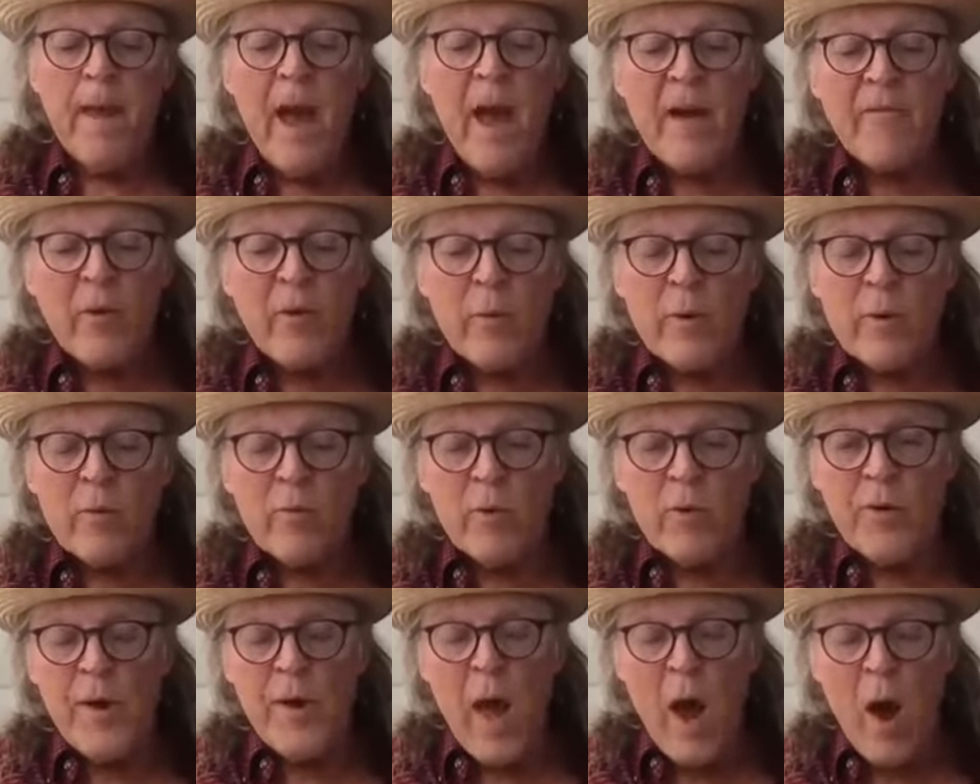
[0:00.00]
everyone
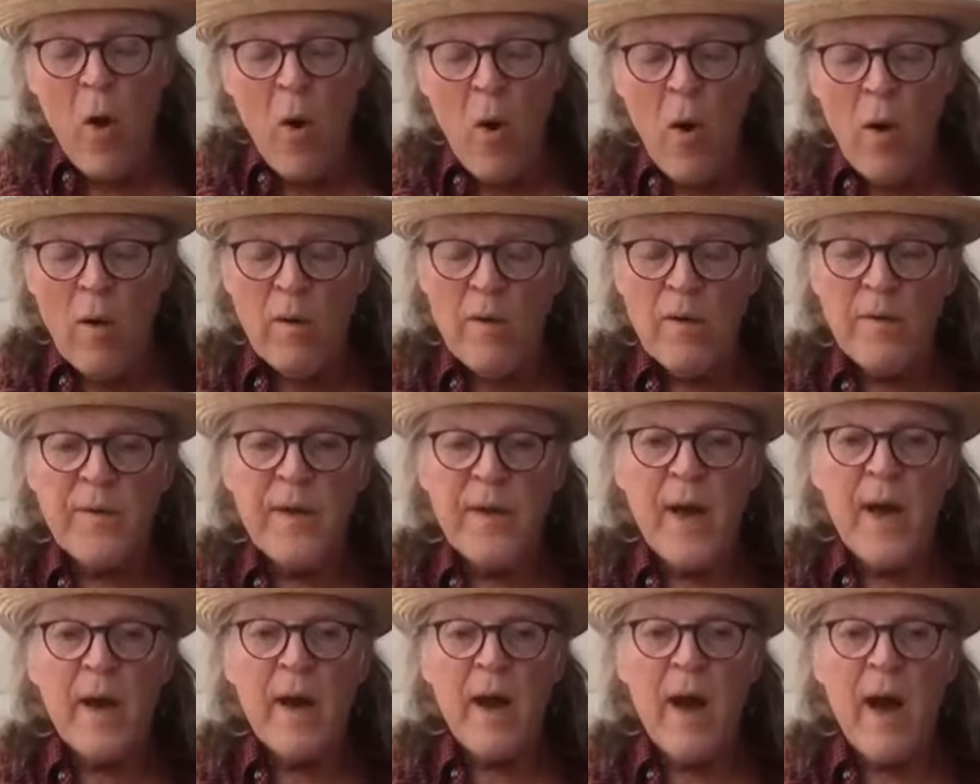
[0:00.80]
will know
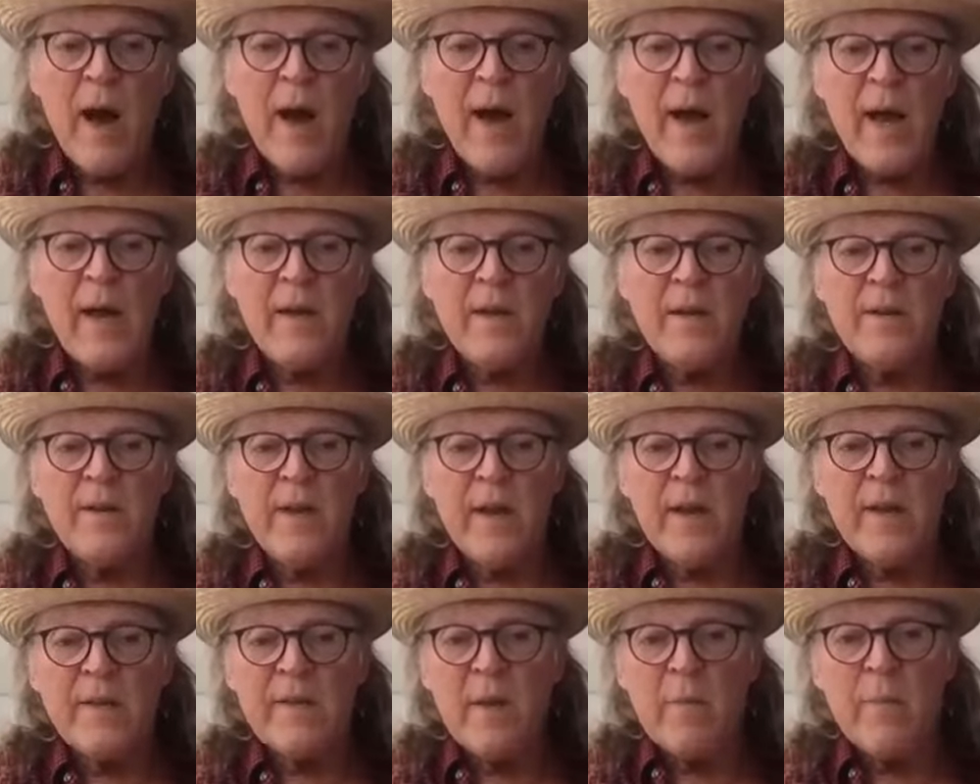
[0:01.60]
that I
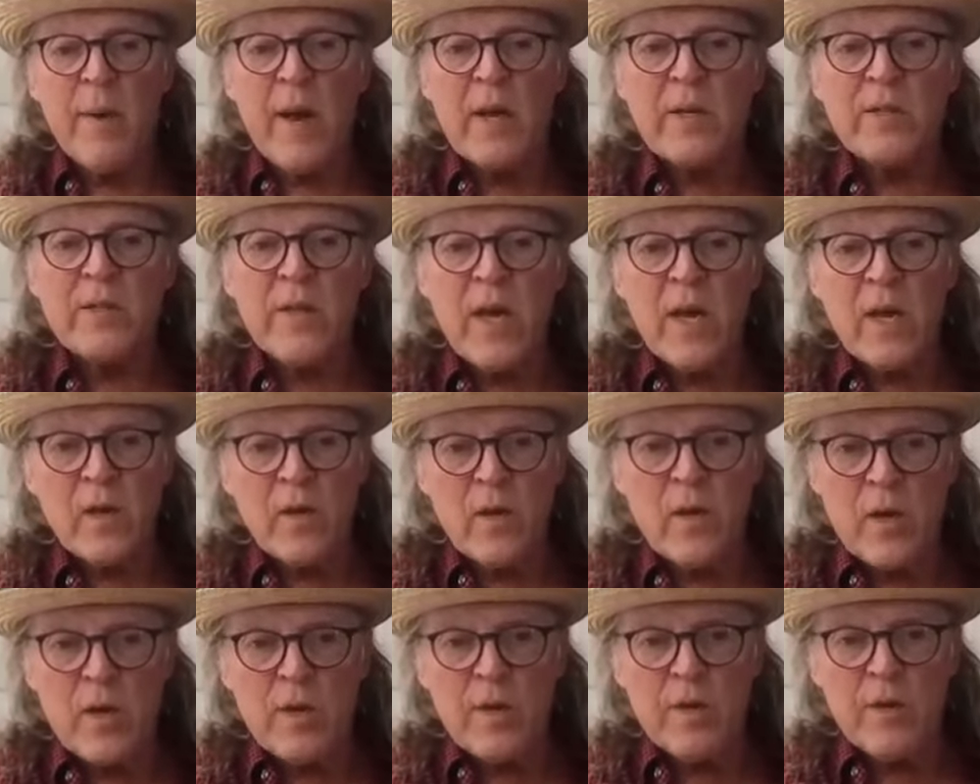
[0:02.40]
did the best I
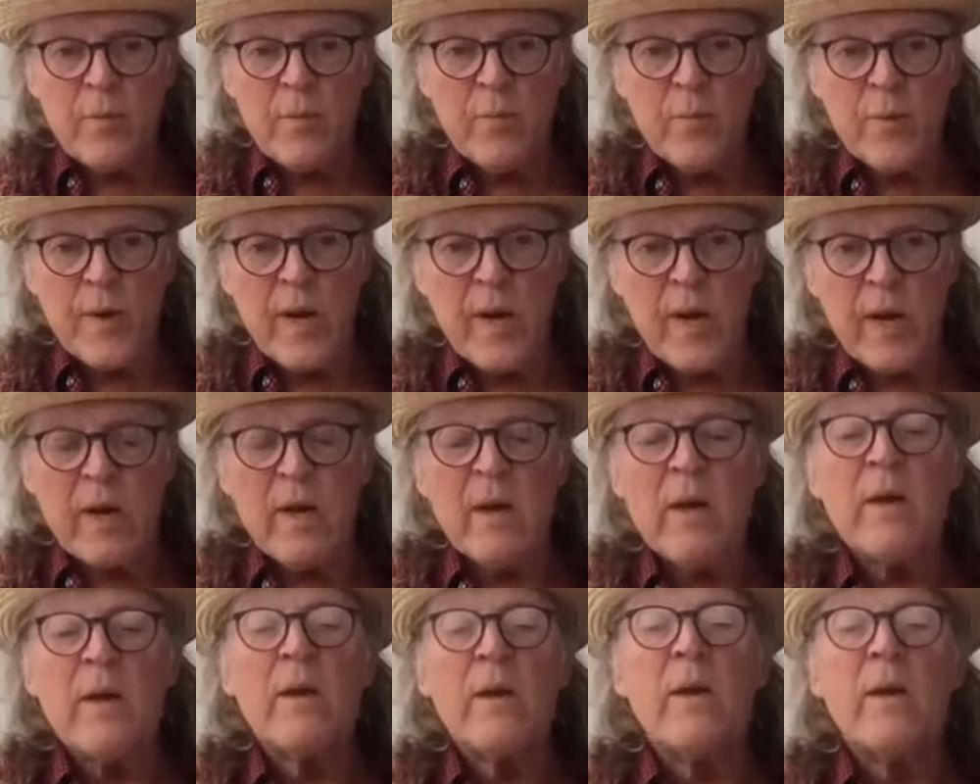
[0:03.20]
could to
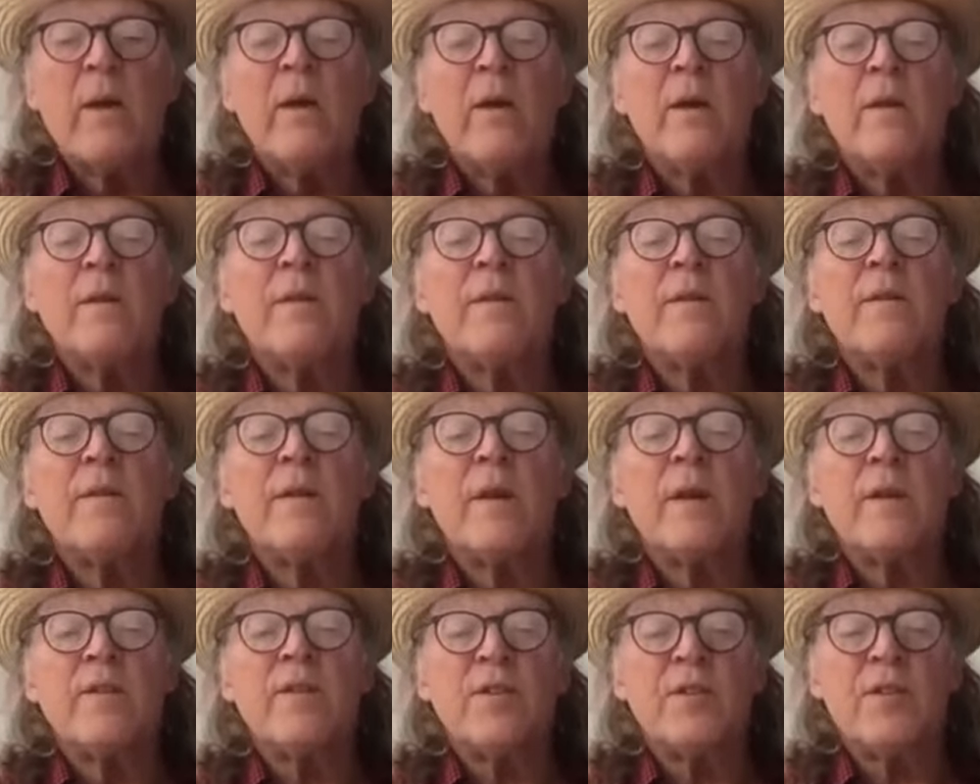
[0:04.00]
bring
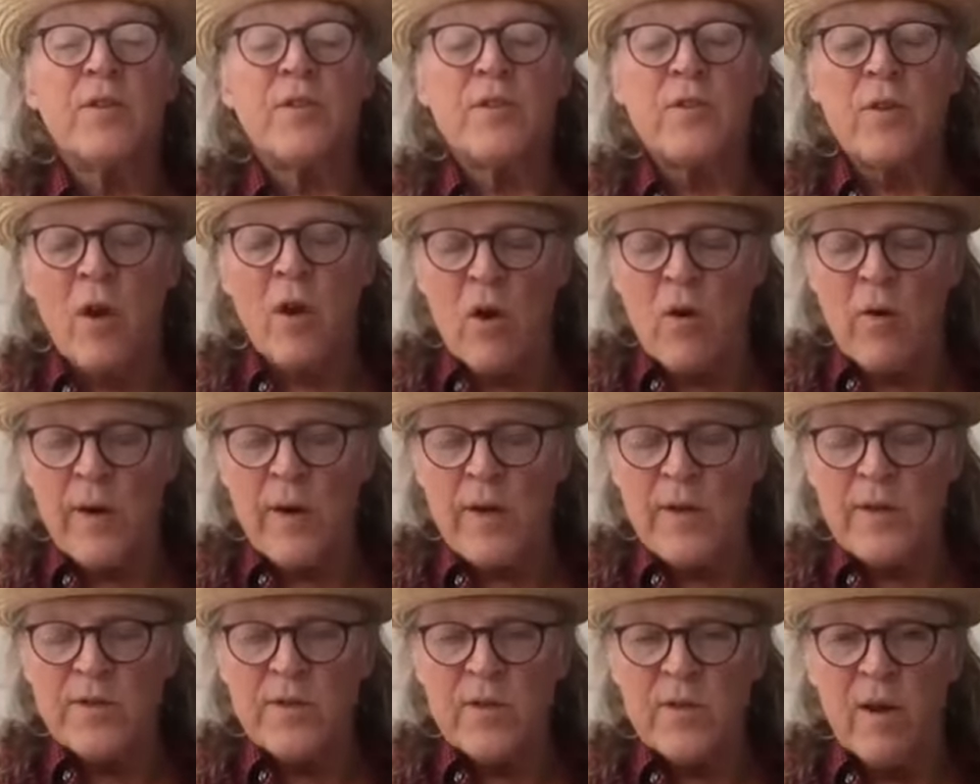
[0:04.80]
that
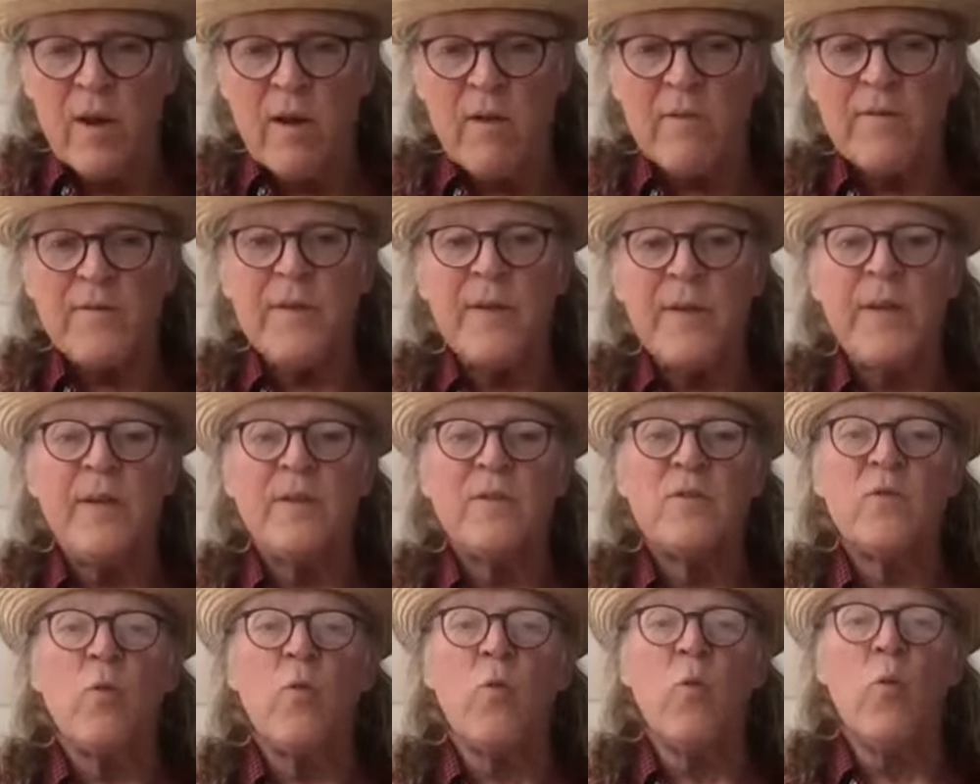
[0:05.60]
stories of
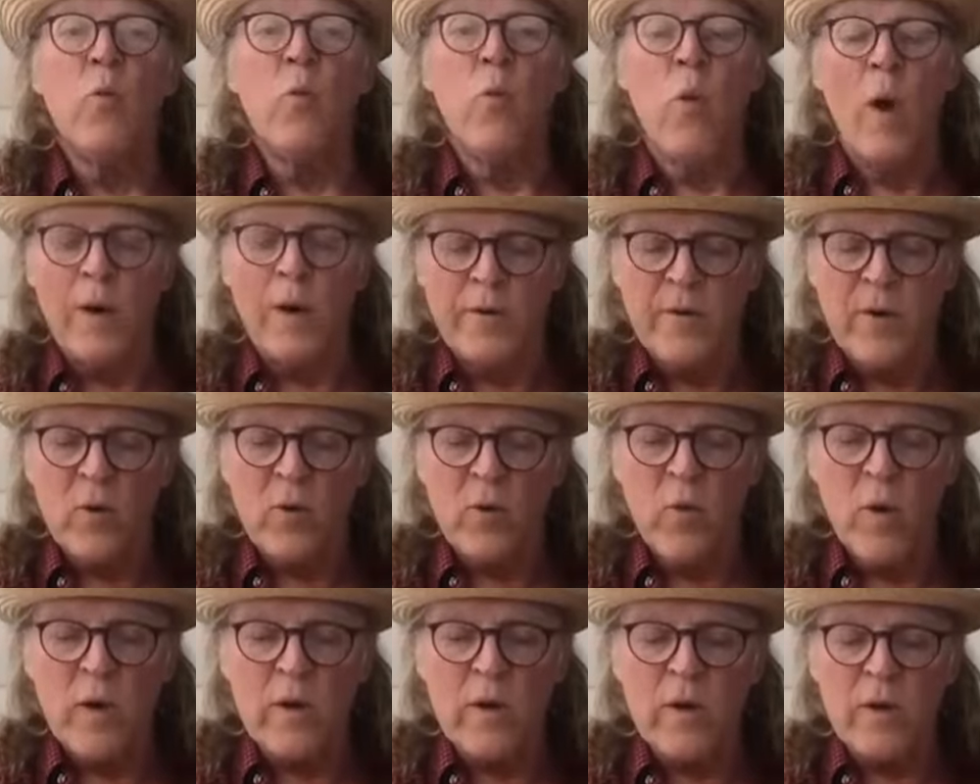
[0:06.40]
these wonder
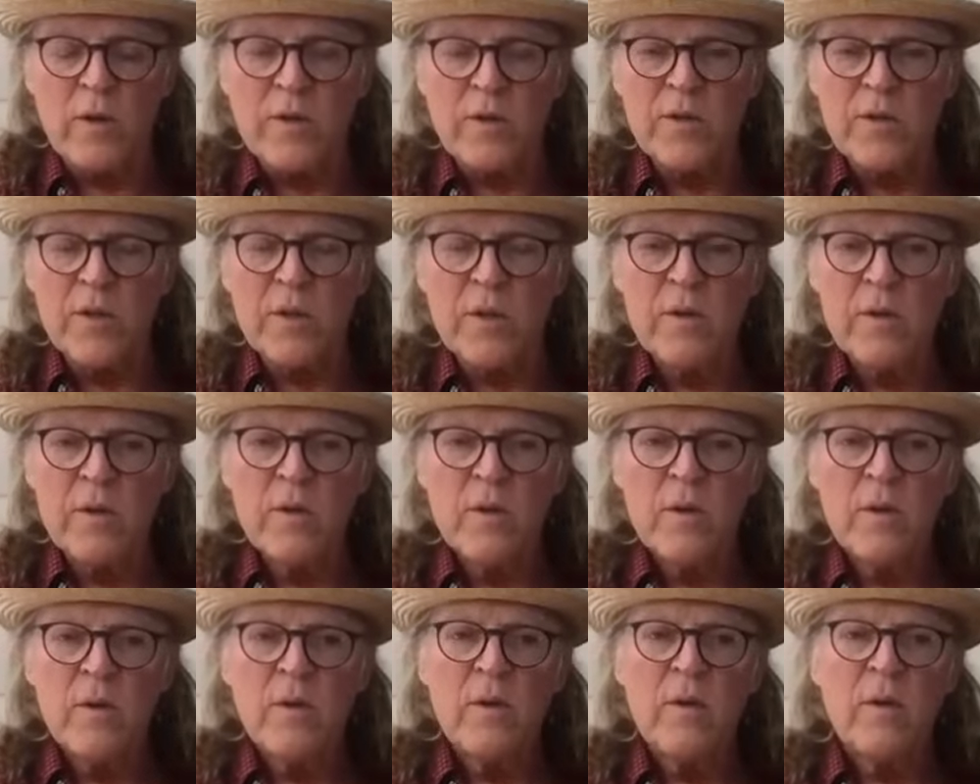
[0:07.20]
workers
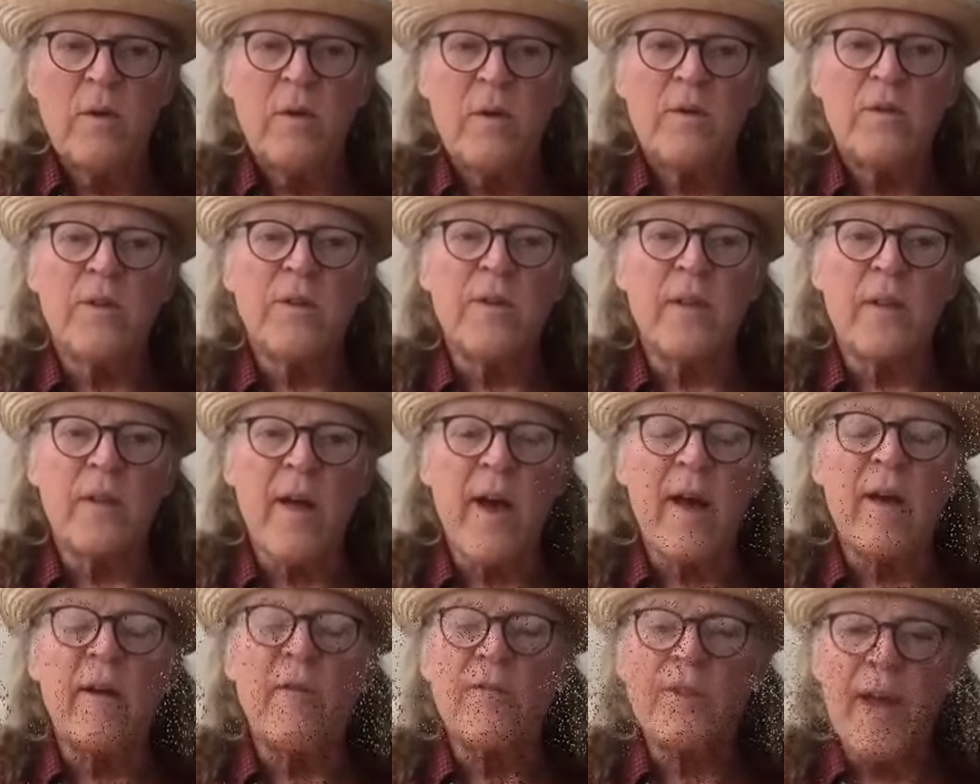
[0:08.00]
to the
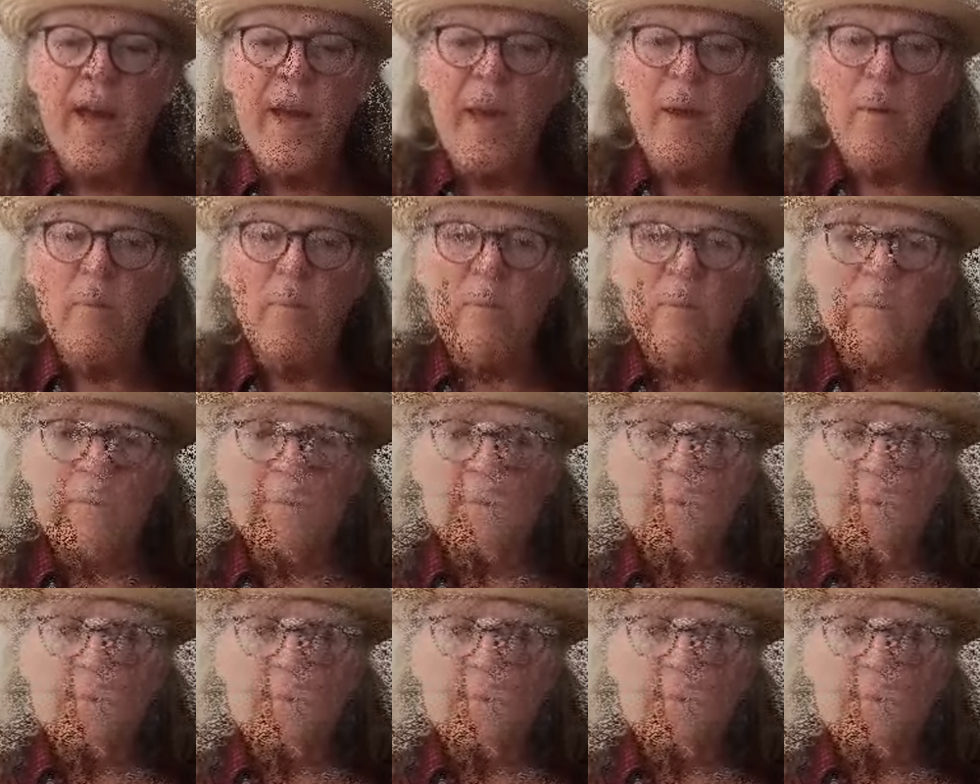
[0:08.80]
light of day. Yeah.